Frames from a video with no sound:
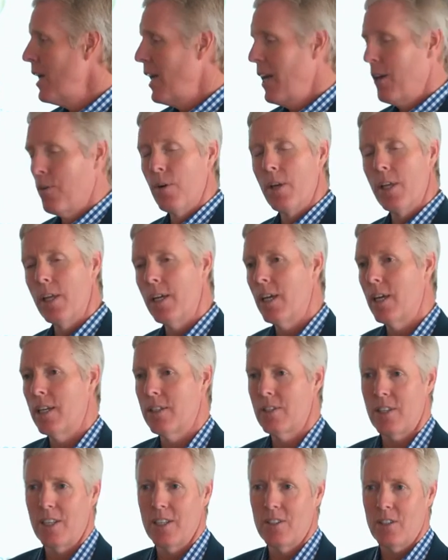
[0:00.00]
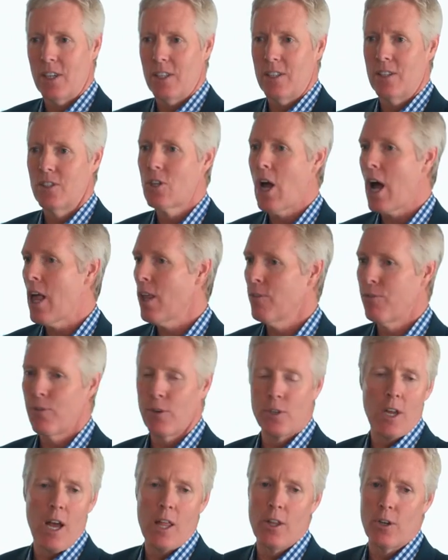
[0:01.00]
and really it's a dollar
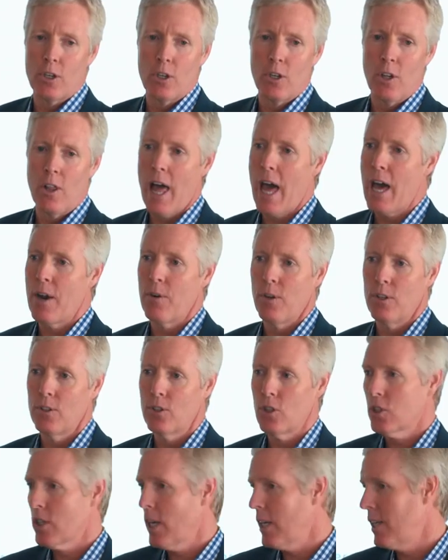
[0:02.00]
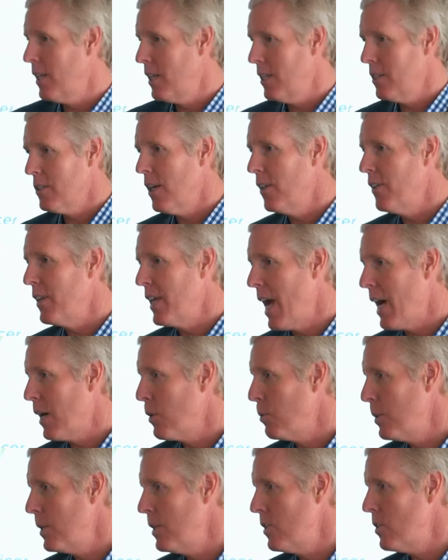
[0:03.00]
for dollar collateral just like it is on the
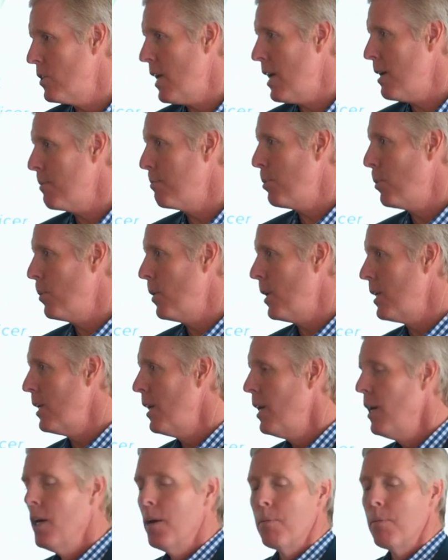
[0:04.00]
equity standpoint,